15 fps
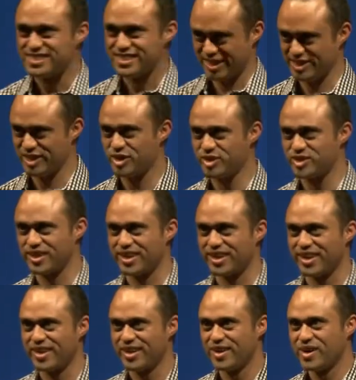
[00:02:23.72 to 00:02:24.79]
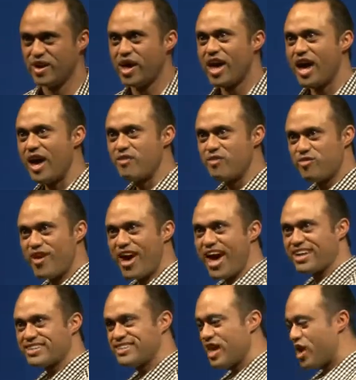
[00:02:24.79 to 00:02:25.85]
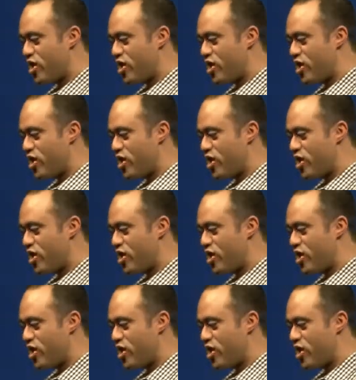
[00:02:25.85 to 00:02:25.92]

That's interesting. In fact,